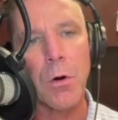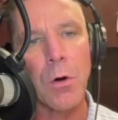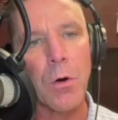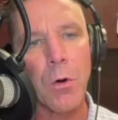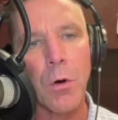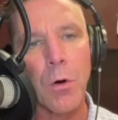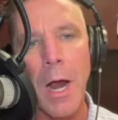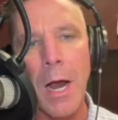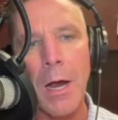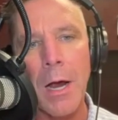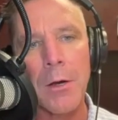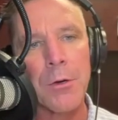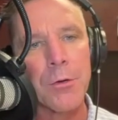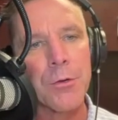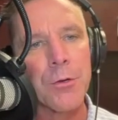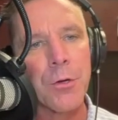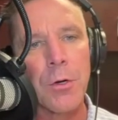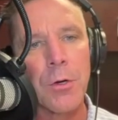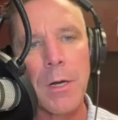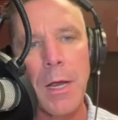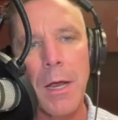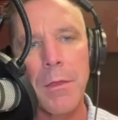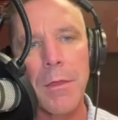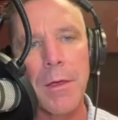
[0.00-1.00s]
how you're doing
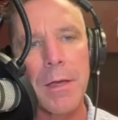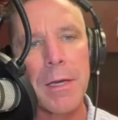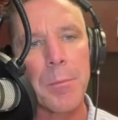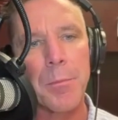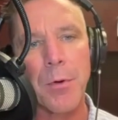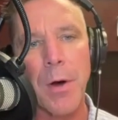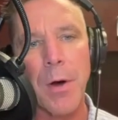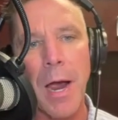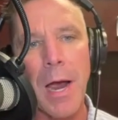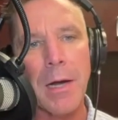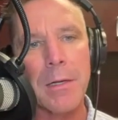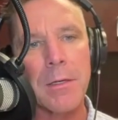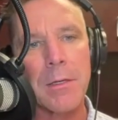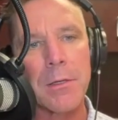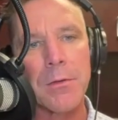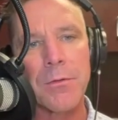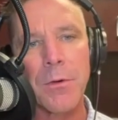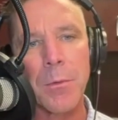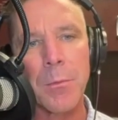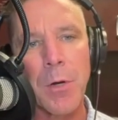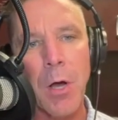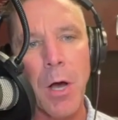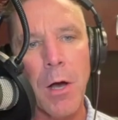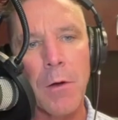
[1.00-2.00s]
anything in practice from
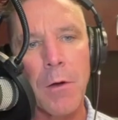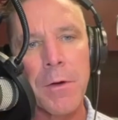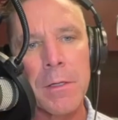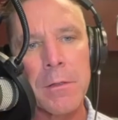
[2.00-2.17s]
an offensive